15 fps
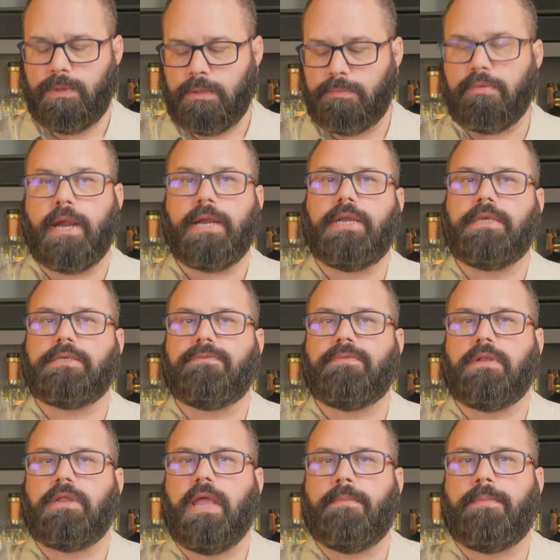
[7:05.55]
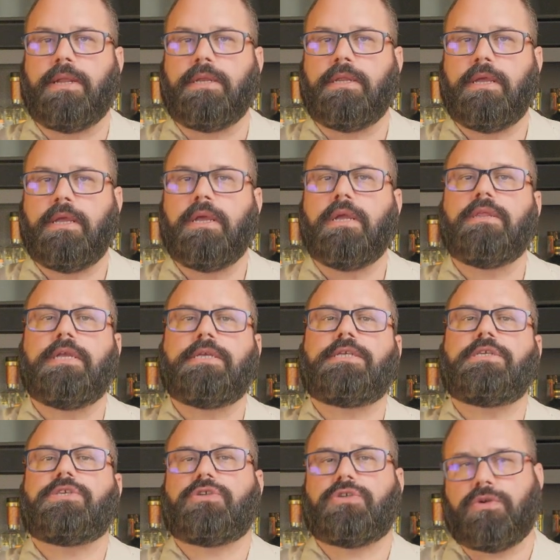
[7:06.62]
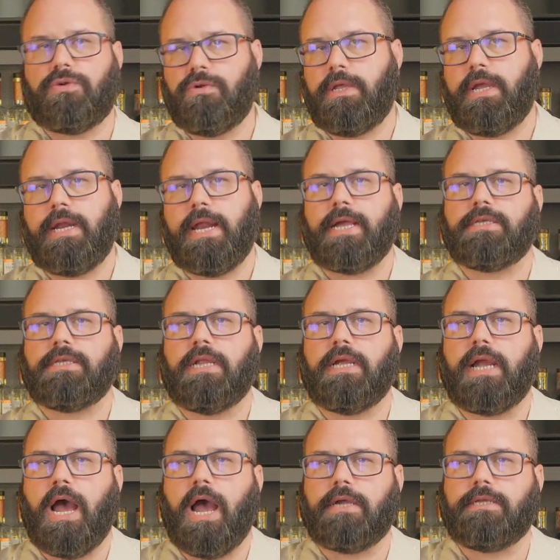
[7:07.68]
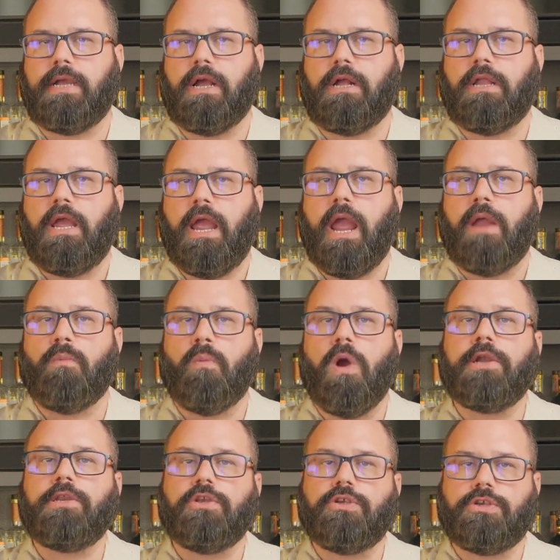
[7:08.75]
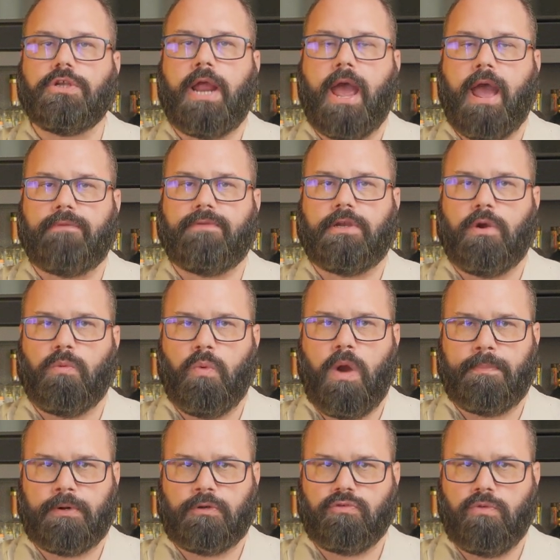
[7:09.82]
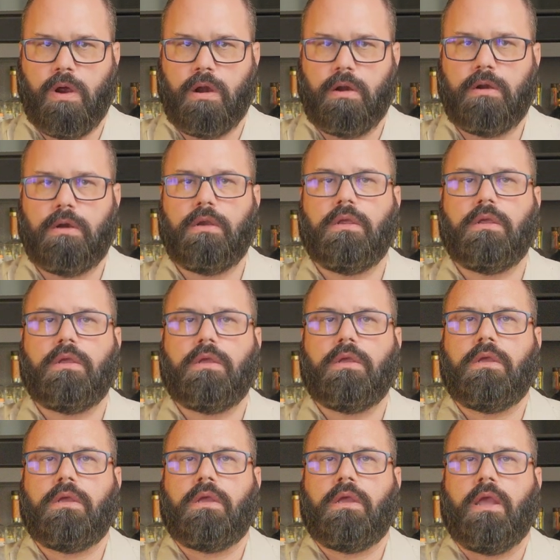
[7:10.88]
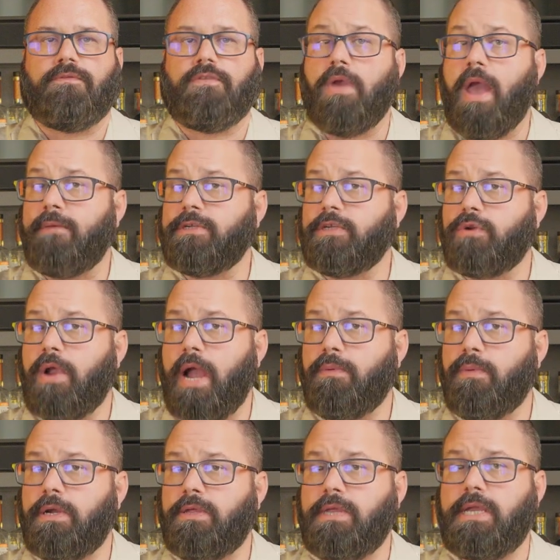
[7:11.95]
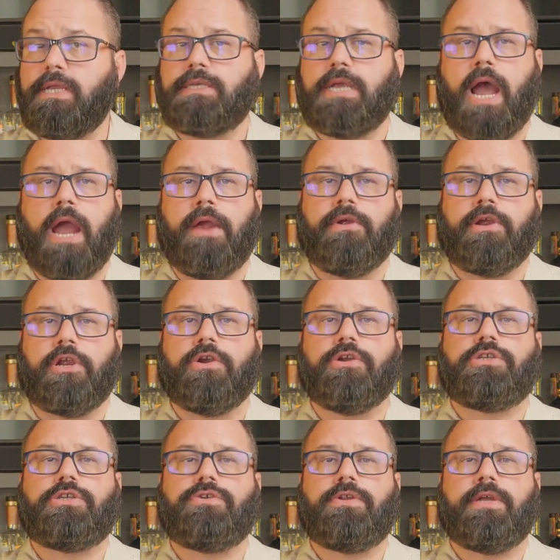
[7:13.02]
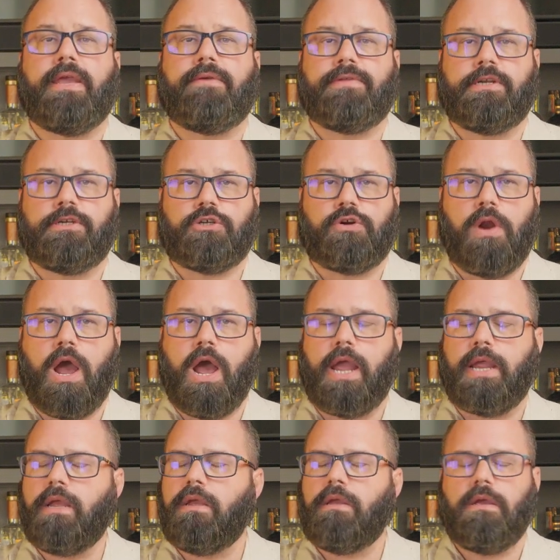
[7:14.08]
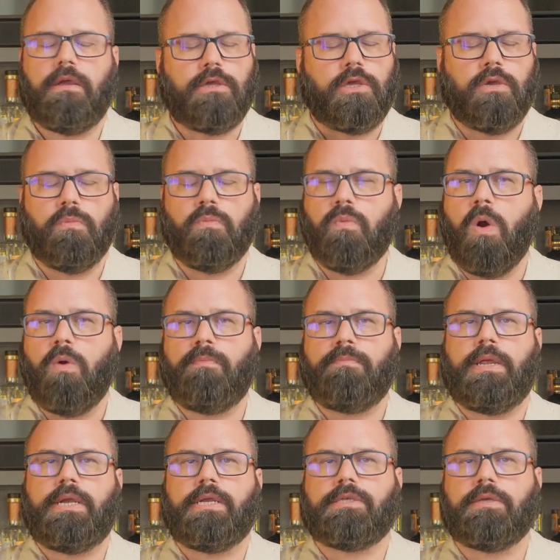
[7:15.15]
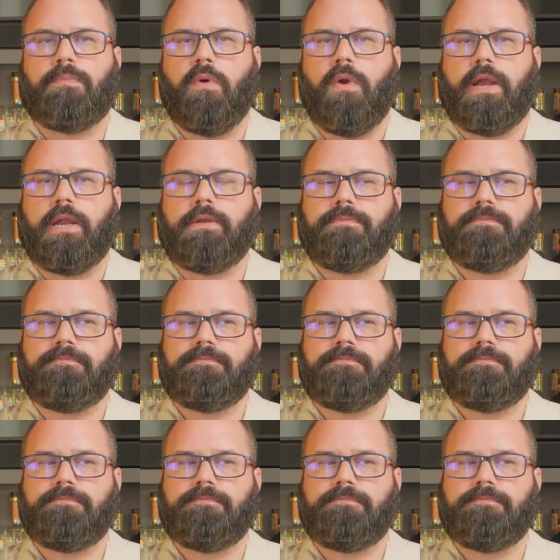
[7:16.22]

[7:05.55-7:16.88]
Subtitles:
with the brightness of the lemon. This is truly an excellent cocktail, and one you should have in your repertoire. If you haven't tried one of these, I encourage you to give it a try. You won't be disappointed.